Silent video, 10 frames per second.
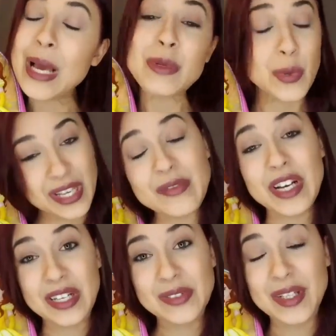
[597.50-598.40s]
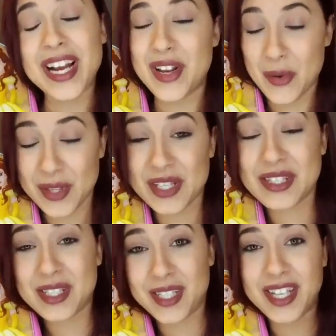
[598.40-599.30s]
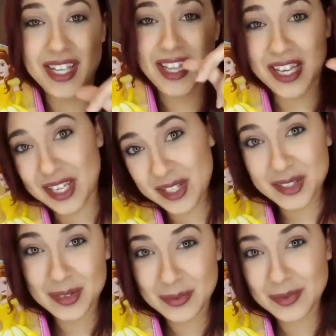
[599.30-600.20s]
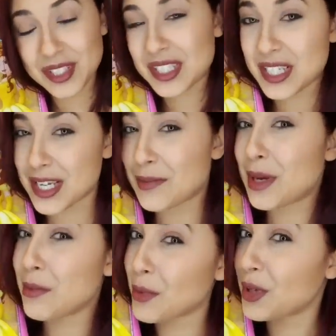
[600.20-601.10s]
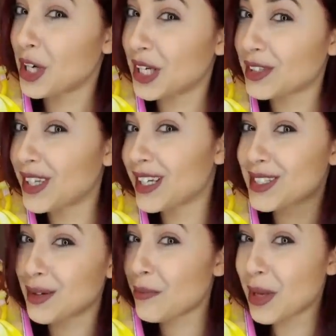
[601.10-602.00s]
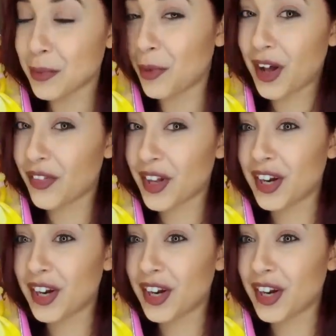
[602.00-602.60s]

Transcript: I'm twenty-five, I know this, thank you. Just because I'm not boring like some people out